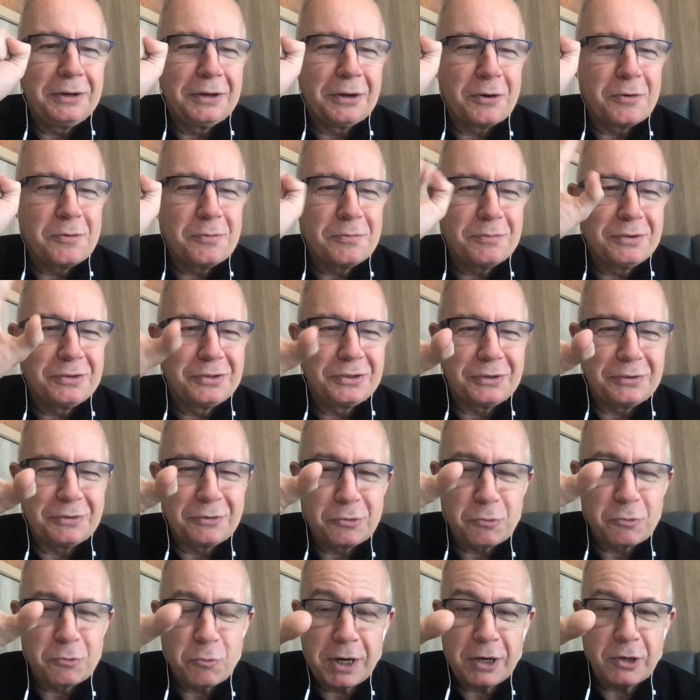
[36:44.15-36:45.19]
there's a
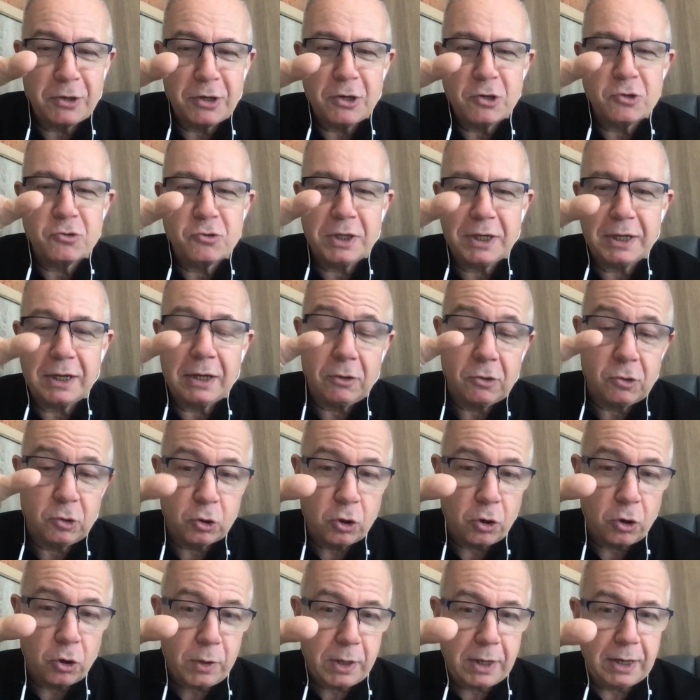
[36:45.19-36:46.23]
really interesting
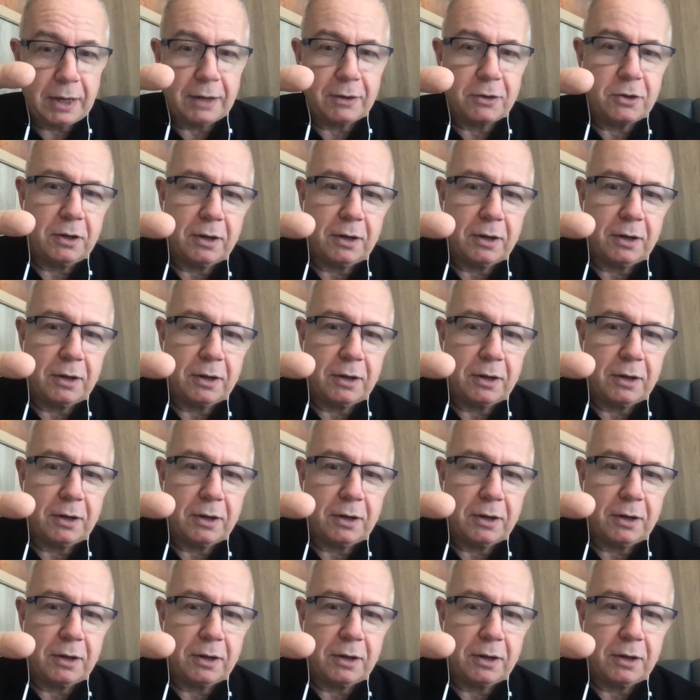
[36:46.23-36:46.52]
story here